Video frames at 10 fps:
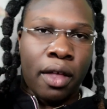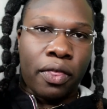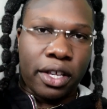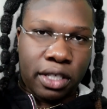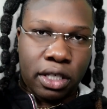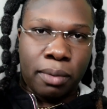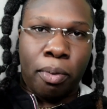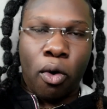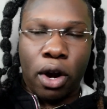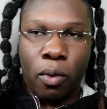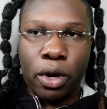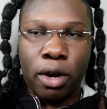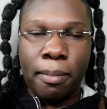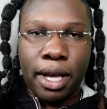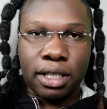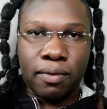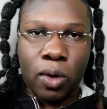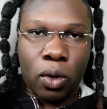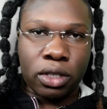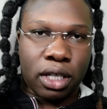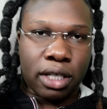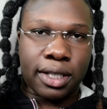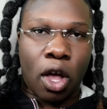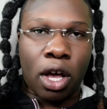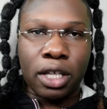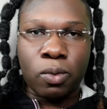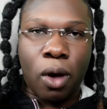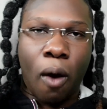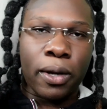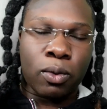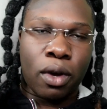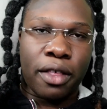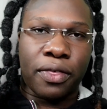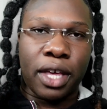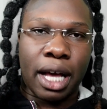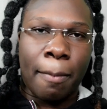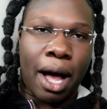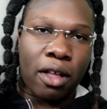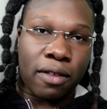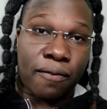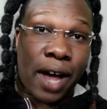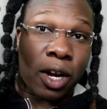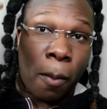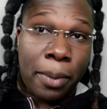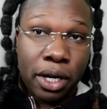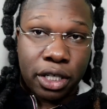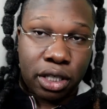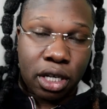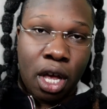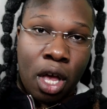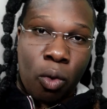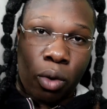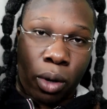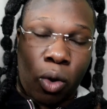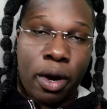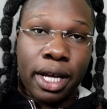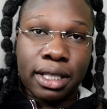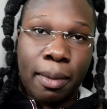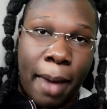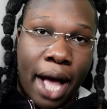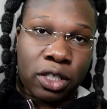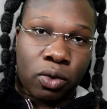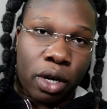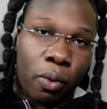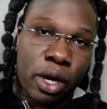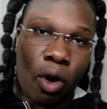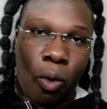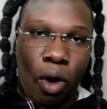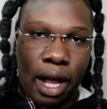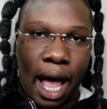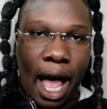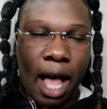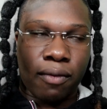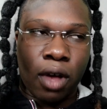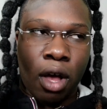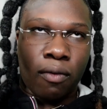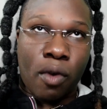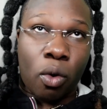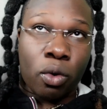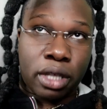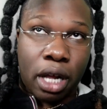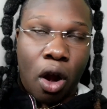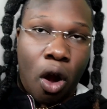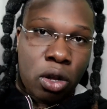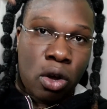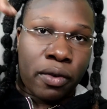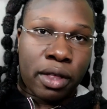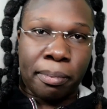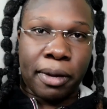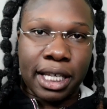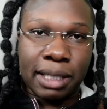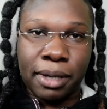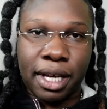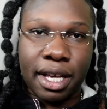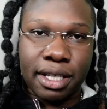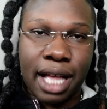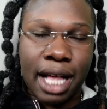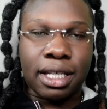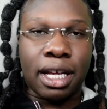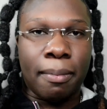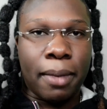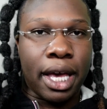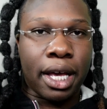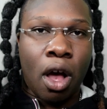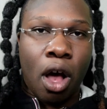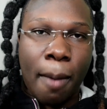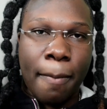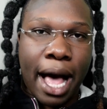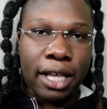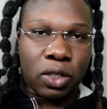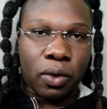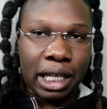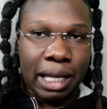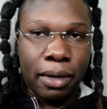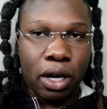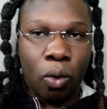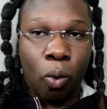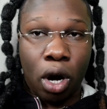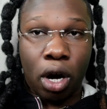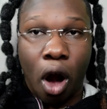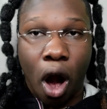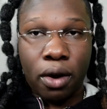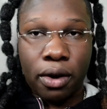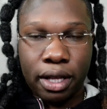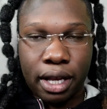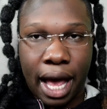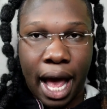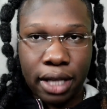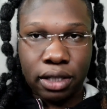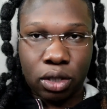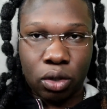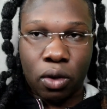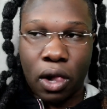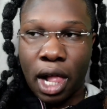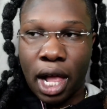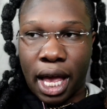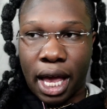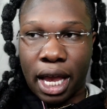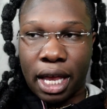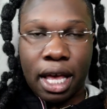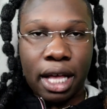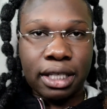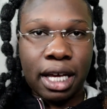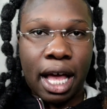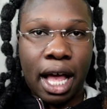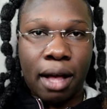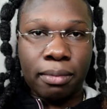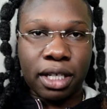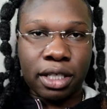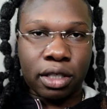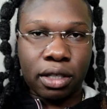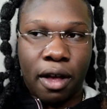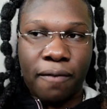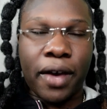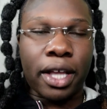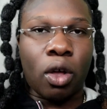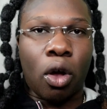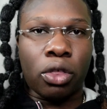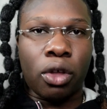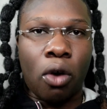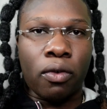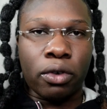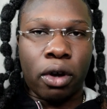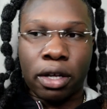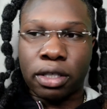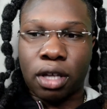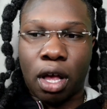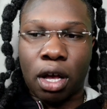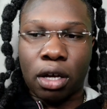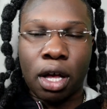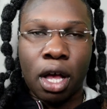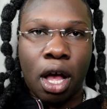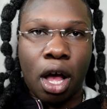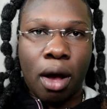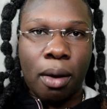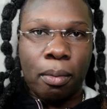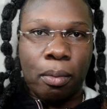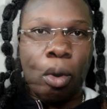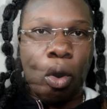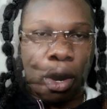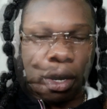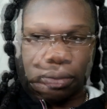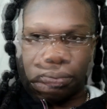This is important when you're mixing vocals in a song because we always want to think about the final push when we're going into mastering. We don't want to have vocals that are all over the place because that's going to make a mastering limiter work harder than it has to. And it's going to just affect the overall song more.